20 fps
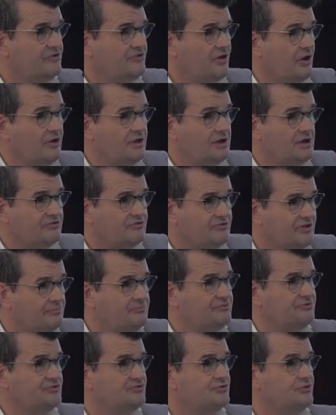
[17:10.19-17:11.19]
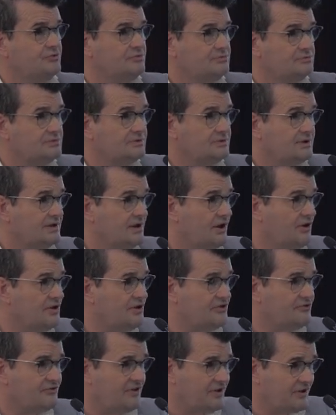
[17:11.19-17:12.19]
is only a substitute and
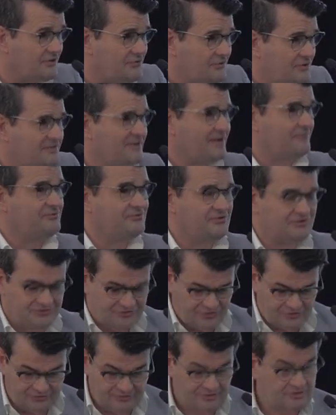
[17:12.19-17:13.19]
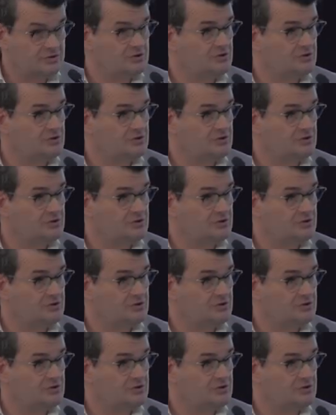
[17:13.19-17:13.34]
only a secondary substitute